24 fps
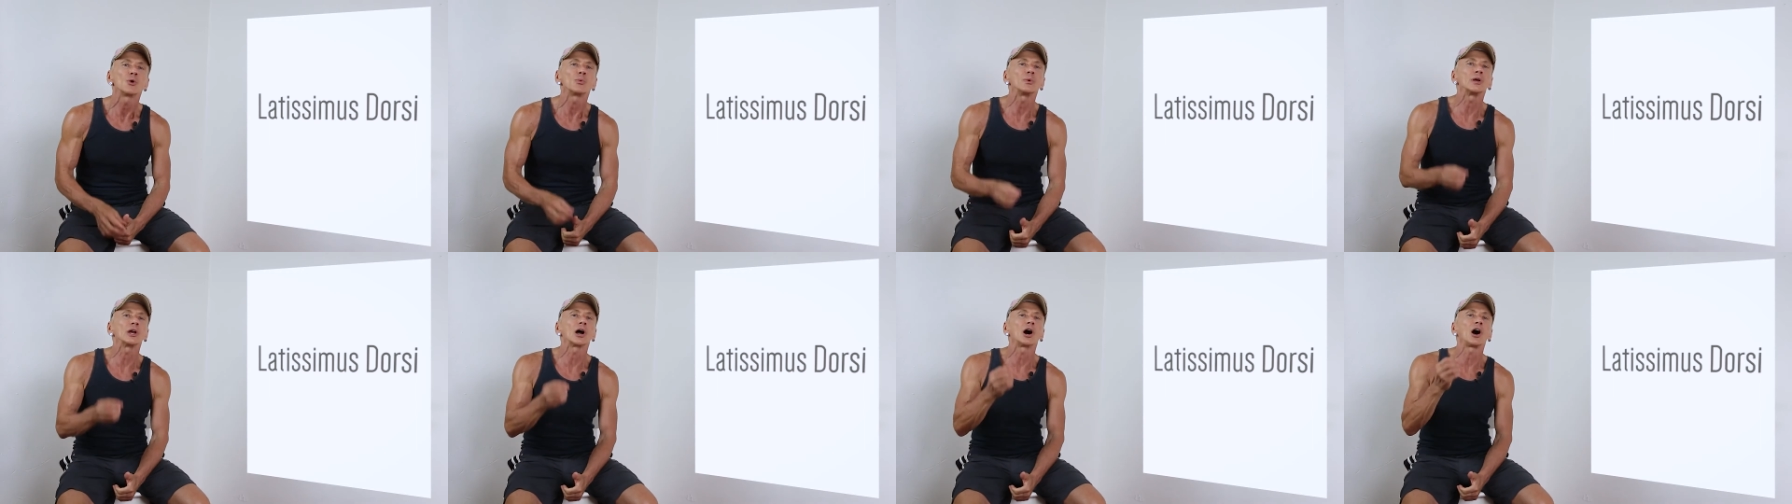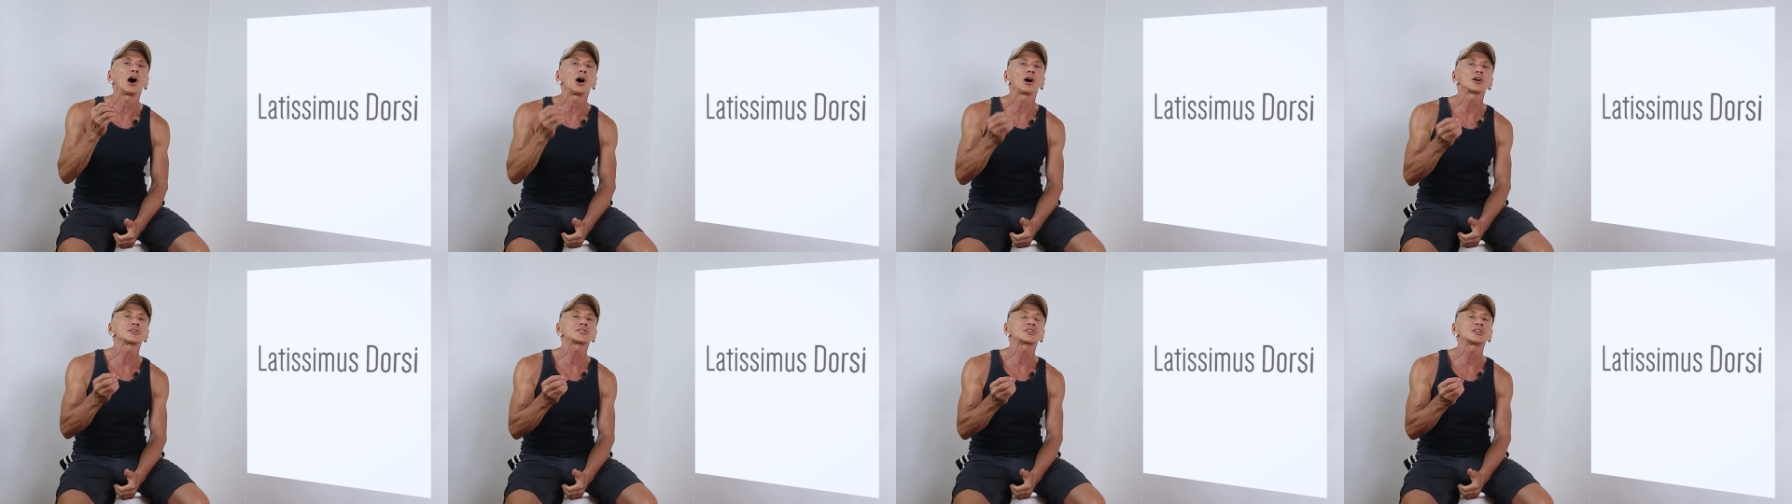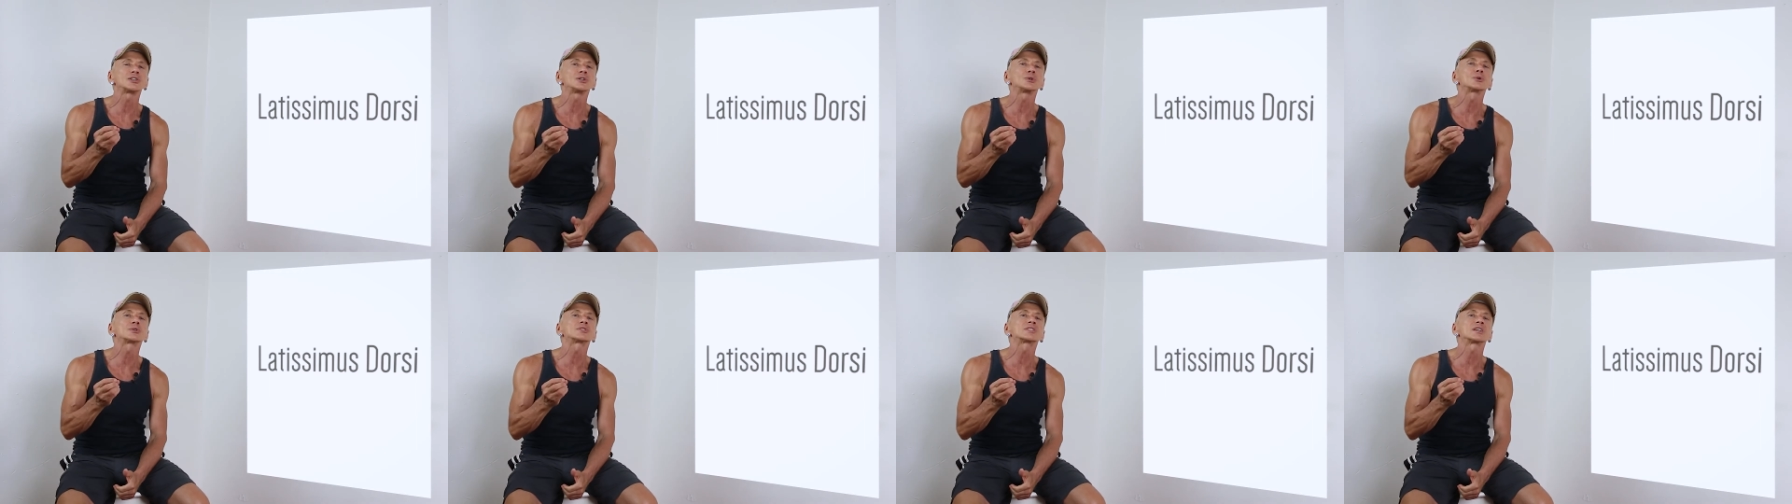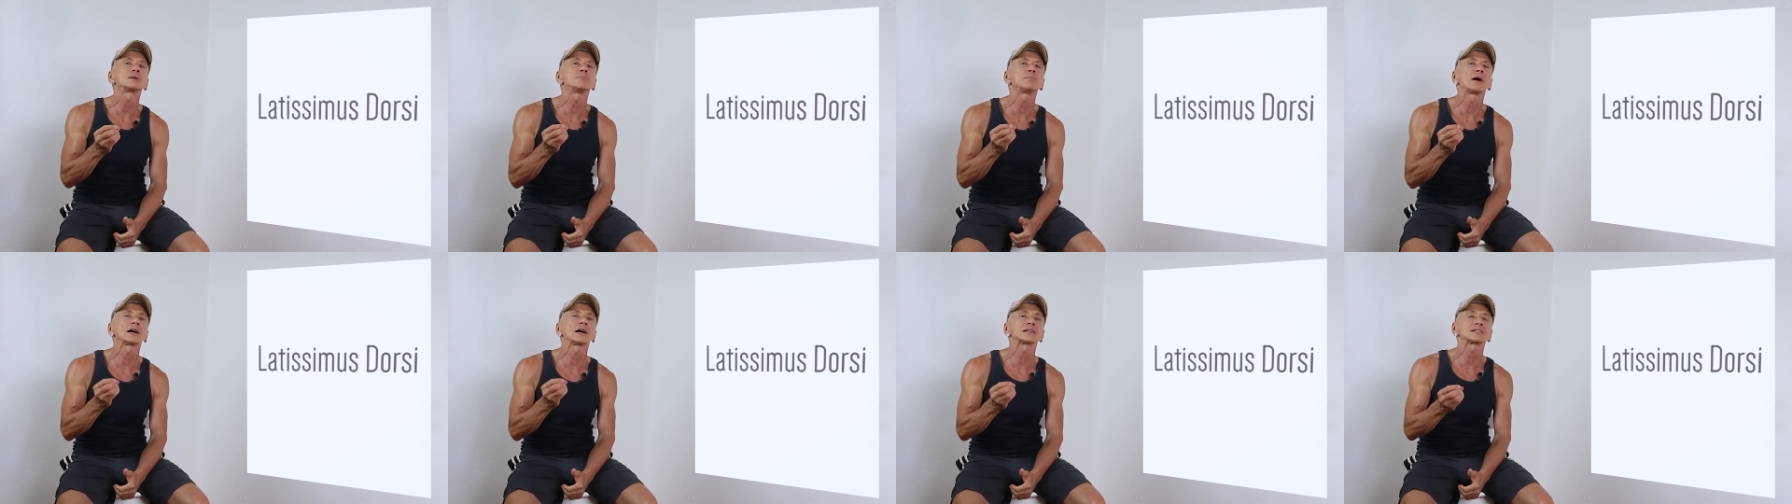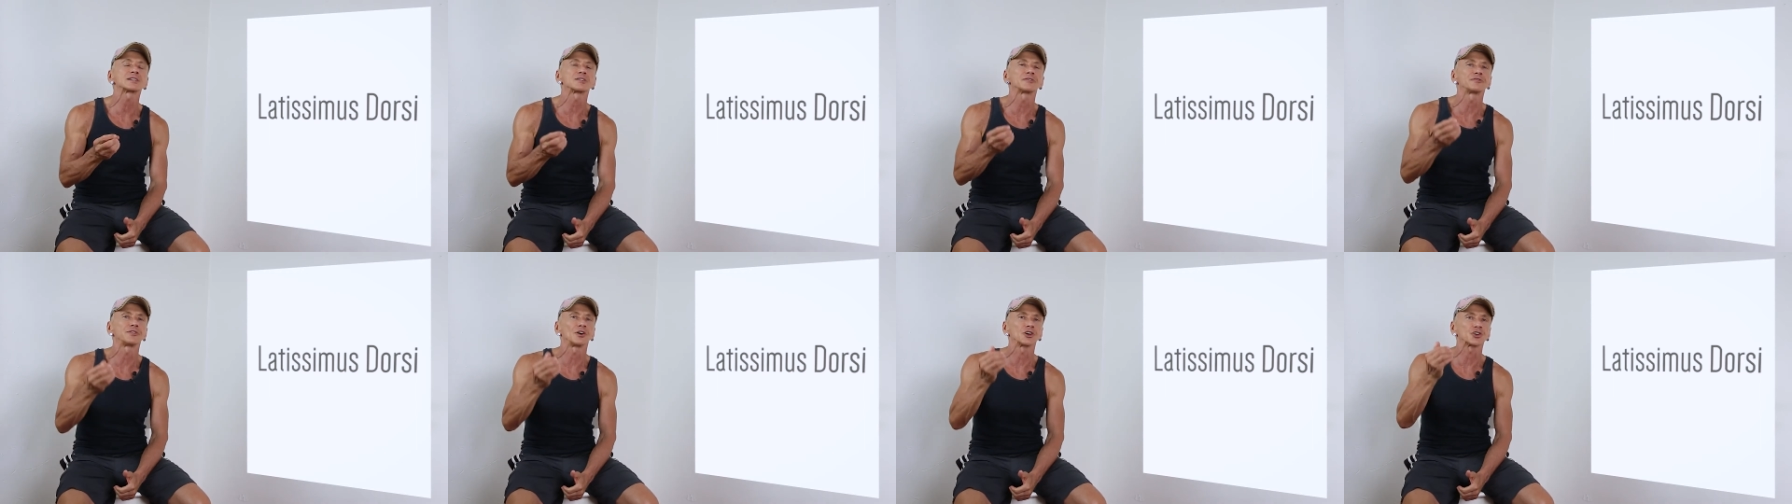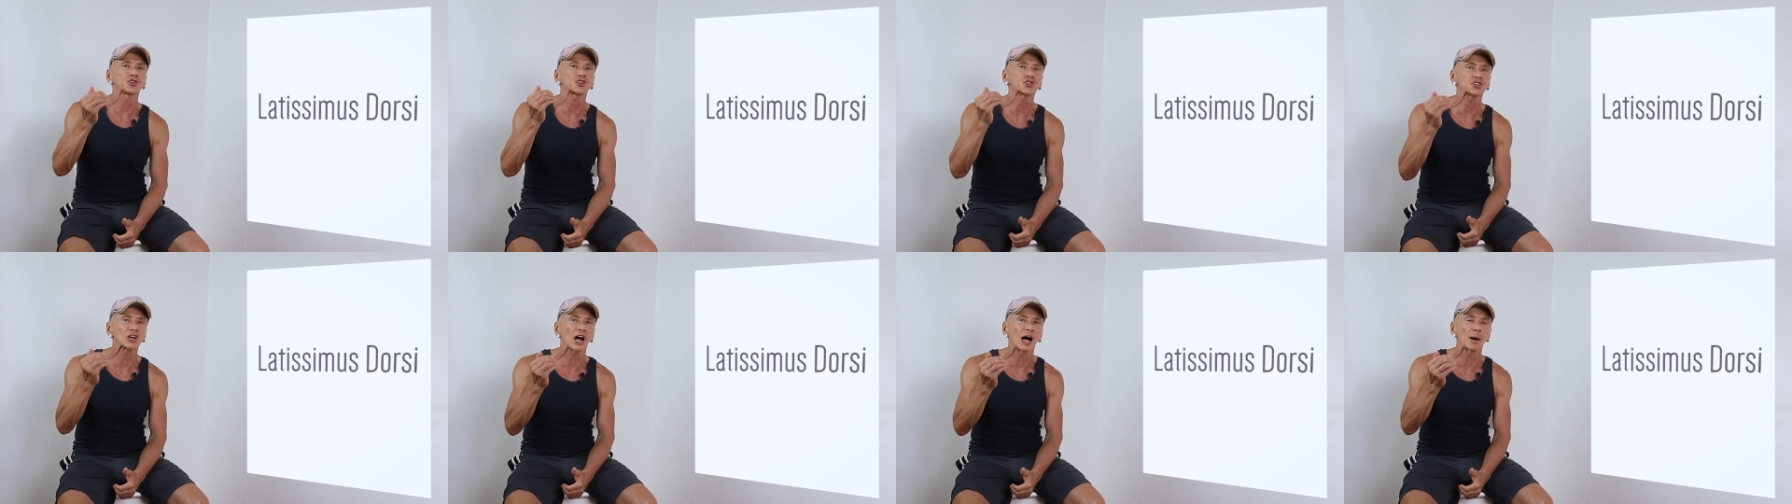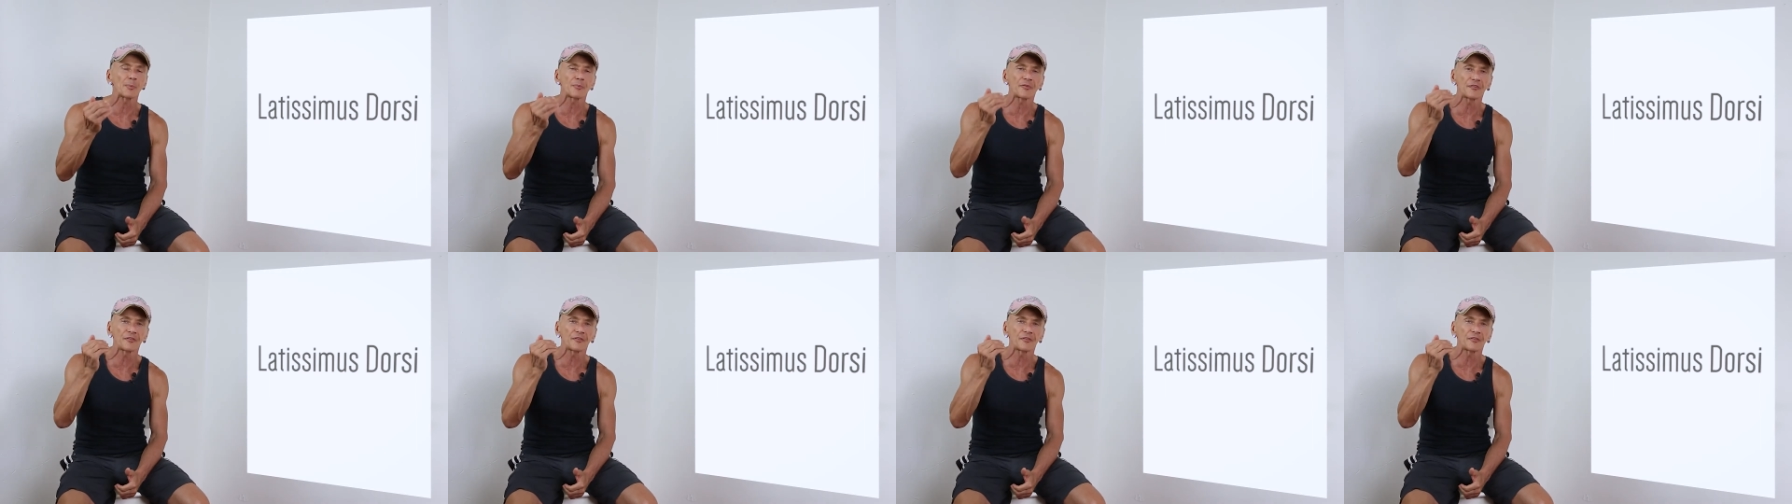we also use the muscle for sharp,